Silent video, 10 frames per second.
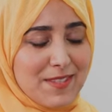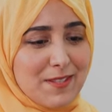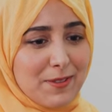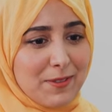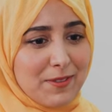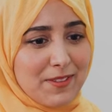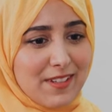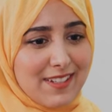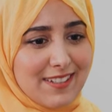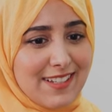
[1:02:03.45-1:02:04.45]

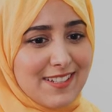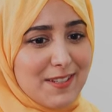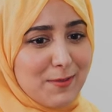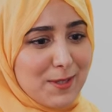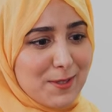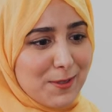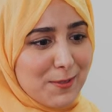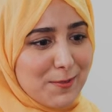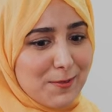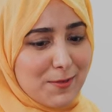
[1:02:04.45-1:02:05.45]
So Lantern, we
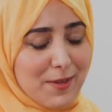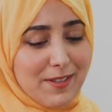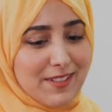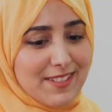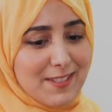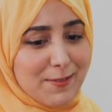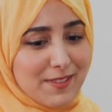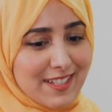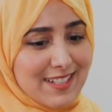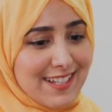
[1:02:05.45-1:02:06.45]
do various
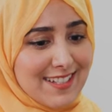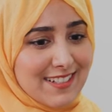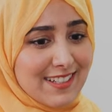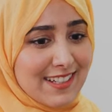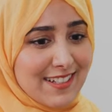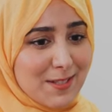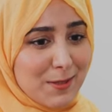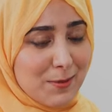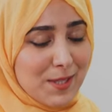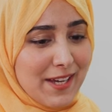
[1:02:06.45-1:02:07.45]
different things actually.
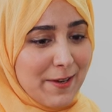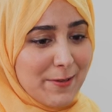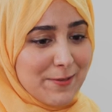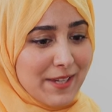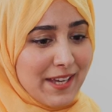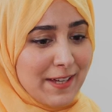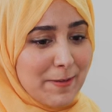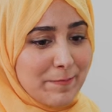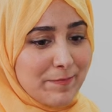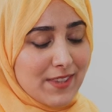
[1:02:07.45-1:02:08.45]
So we have
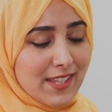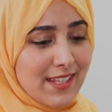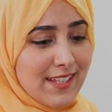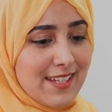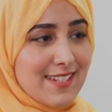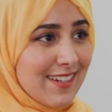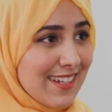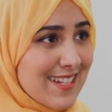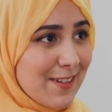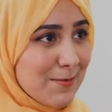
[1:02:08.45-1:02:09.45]
a
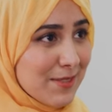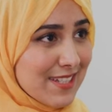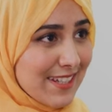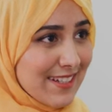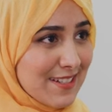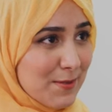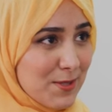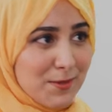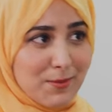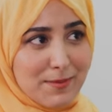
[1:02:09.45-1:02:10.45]
chatting chat on Mondays with
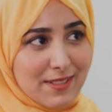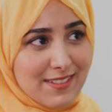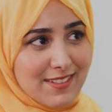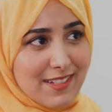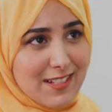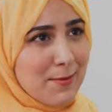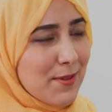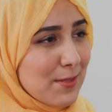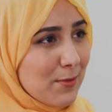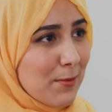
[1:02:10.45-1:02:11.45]
just women. It's
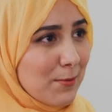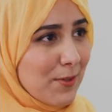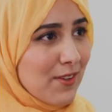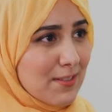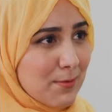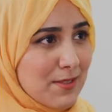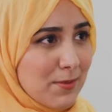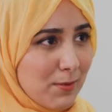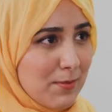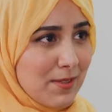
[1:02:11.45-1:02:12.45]
mostly women focused because
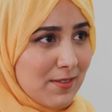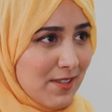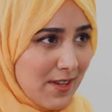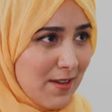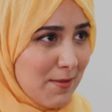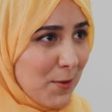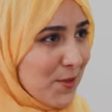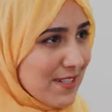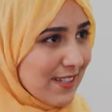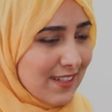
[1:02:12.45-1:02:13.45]
we're women
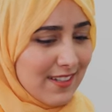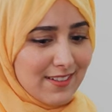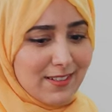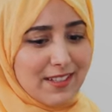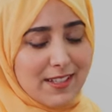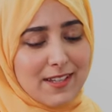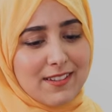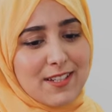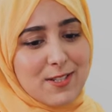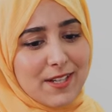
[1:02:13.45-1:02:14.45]
mostly in
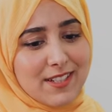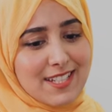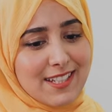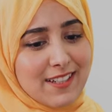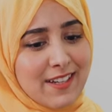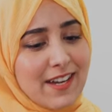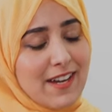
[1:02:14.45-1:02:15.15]
the charity.